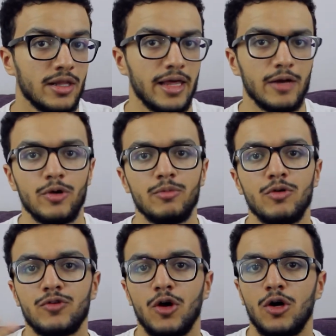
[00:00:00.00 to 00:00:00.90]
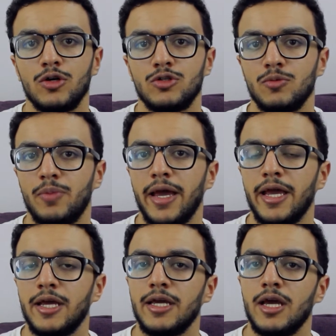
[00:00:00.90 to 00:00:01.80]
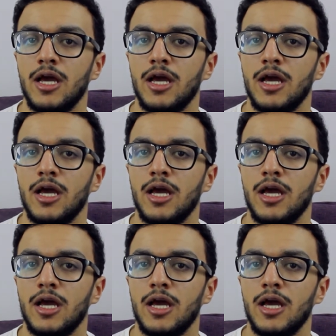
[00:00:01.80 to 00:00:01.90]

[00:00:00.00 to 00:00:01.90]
Then we moved on to paying